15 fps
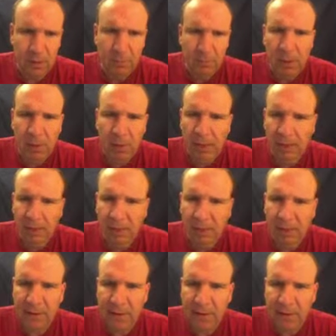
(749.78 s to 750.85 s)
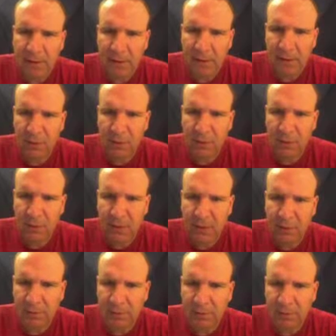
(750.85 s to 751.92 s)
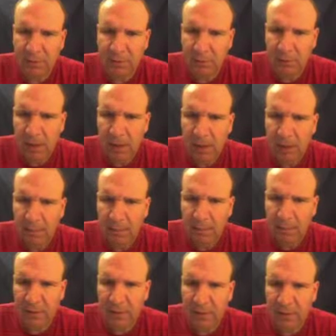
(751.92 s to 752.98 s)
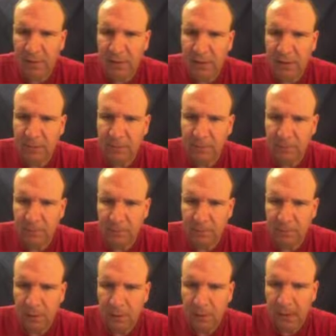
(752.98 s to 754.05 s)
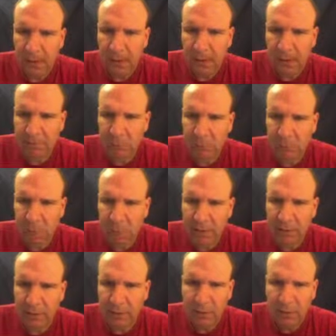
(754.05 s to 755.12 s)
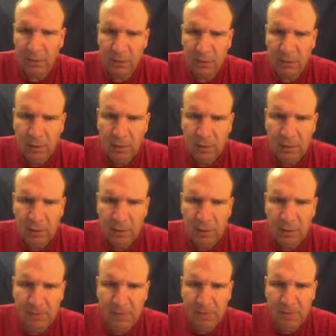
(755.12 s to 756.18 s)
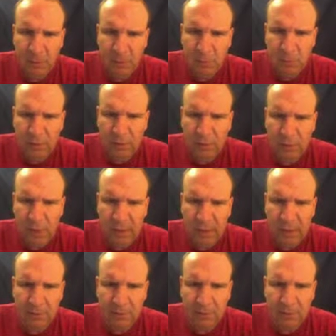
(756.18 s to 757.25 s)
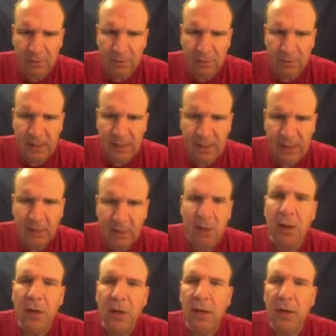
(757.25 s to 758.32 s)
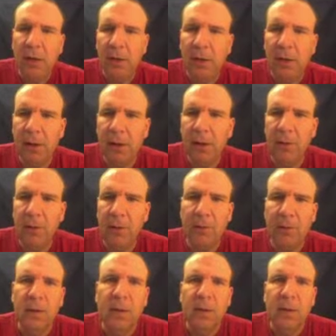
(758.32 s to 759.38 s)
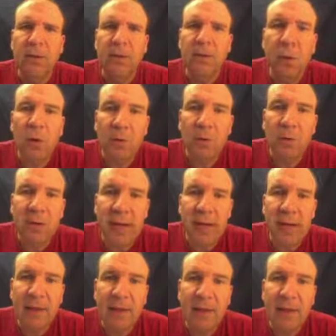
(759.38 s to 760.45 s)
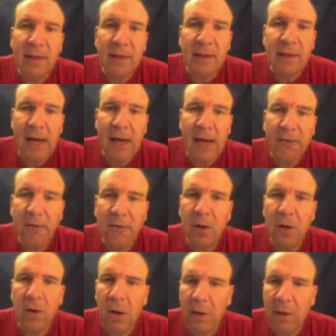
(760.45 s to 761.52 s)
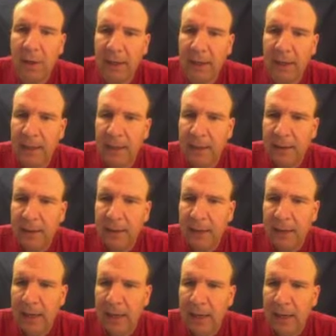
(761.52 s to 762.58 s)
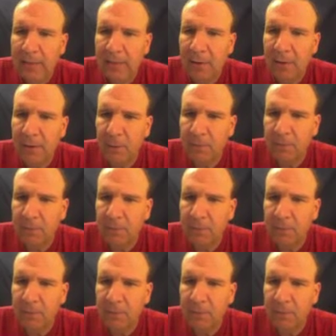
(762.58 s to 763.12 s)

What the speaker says: but if I take 37 minus 17, I'm going to have 20. And you might be saying, oh, what's going on? Is there a mistake here? No, no, no. There's no mistake. This is actually called an isotope.